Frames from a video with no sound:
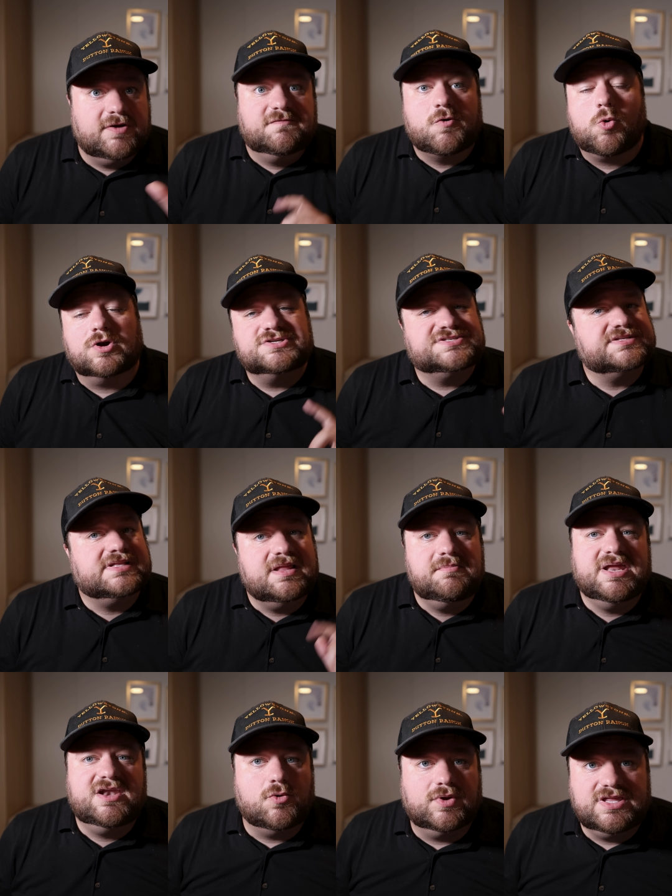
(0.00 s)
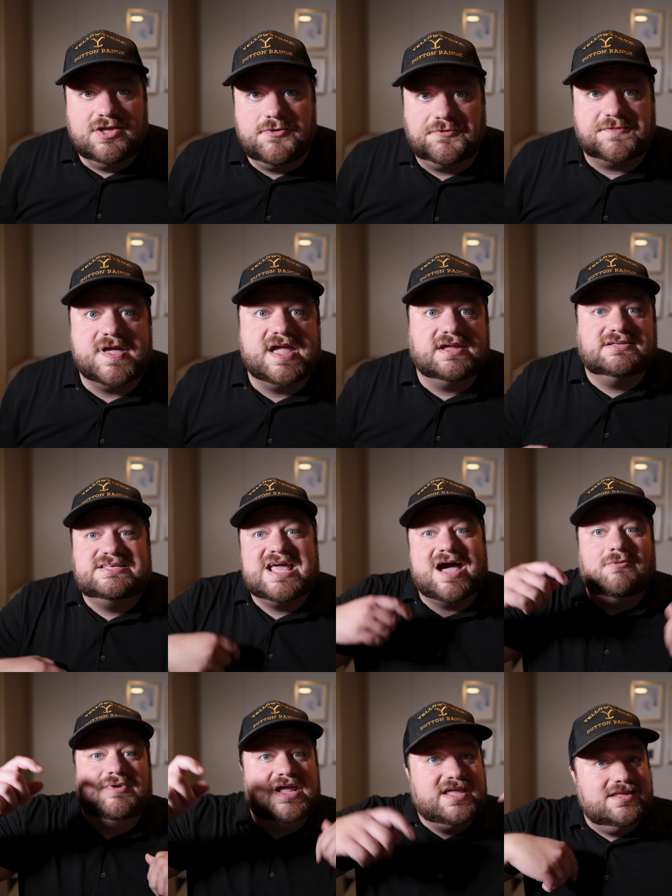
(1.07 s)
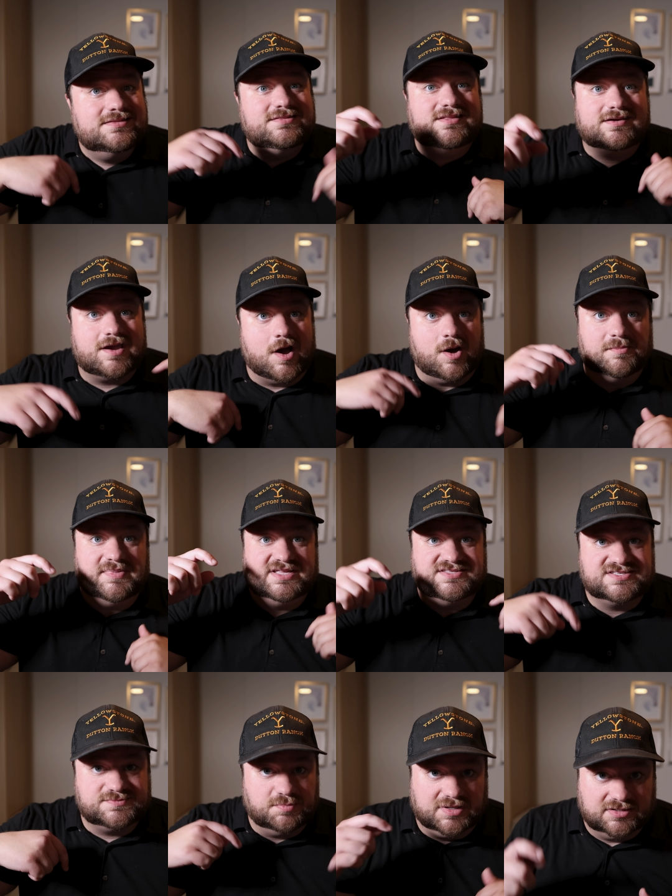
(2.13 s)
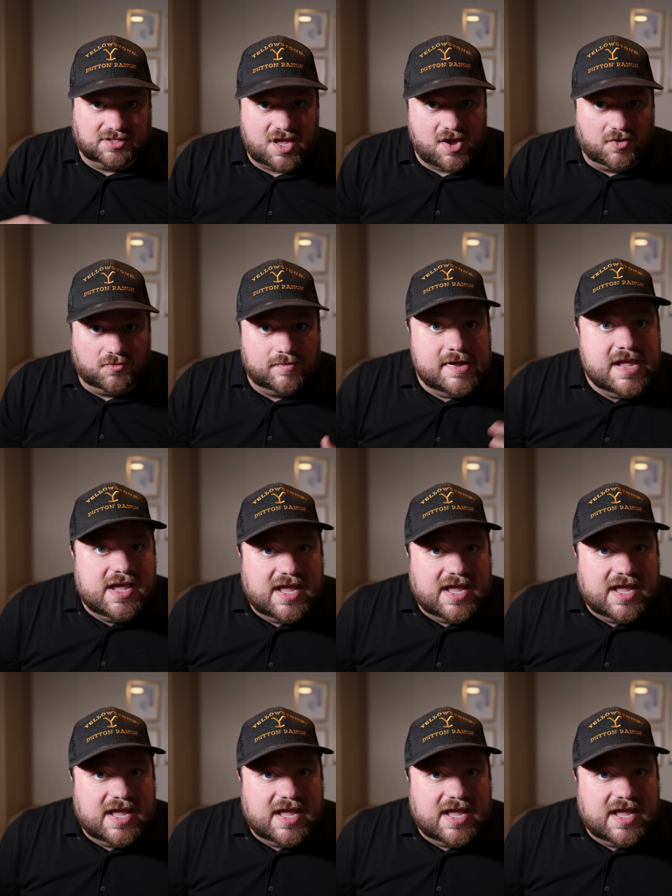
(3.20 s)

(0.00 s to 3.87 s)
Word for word: But of course, let me know what you think down in the comments below.